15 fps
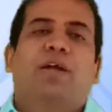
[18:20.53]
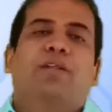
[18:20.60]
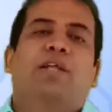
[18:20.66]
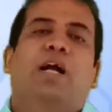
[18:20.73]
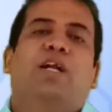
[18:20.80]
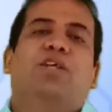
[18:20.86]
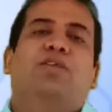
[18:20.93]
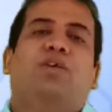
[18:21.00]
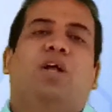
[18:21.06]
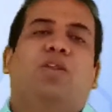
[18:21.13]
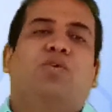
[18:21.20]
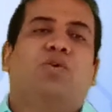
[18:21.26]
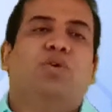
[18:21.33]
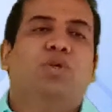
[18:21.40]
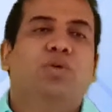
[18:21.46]
That is
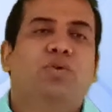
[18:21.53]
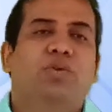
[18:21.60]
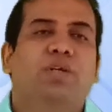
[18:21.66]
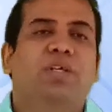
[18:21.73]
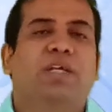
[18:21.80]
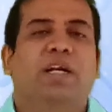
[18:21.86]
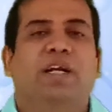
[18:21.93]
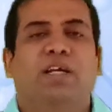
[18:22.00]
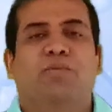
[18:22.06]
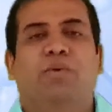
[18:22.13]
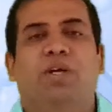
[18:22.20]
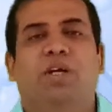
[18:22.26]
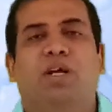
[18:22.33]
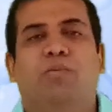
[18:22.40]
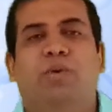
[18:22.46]
also used in genetic
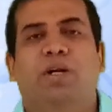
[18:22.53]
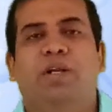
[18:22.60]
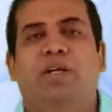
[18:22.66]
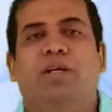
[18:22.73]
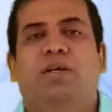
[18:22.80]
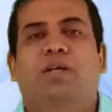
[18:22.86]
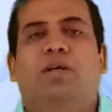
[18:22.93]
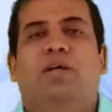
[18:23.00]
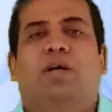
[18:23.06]
fingerprinting.